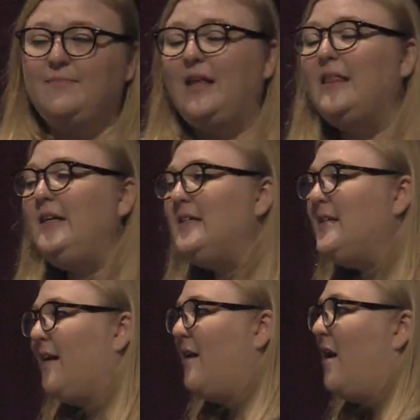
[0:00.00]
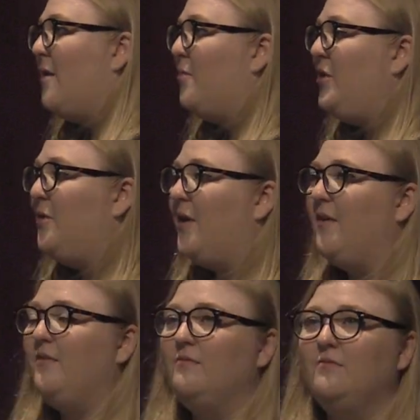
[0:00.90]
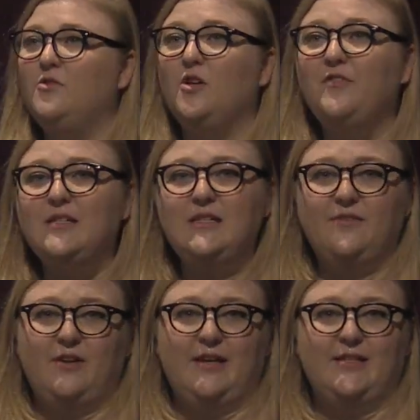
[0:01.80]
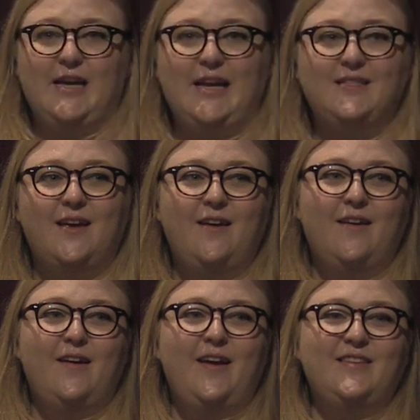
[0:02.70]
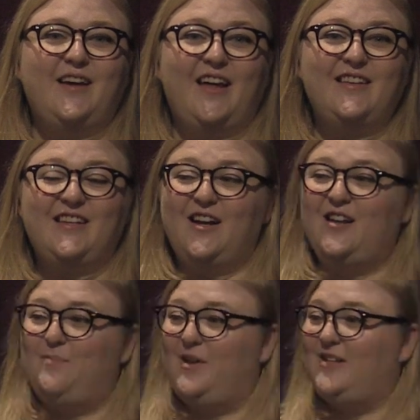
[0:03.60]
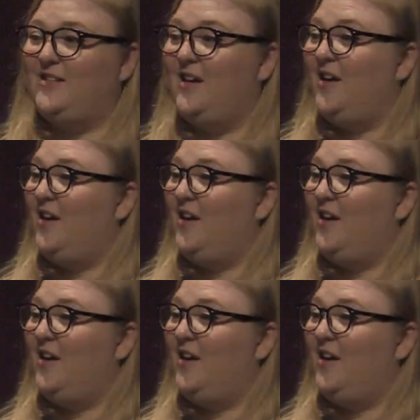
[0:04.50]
And LinkedIn.com, when you are surfacing different insights, it's kind of serendipitous.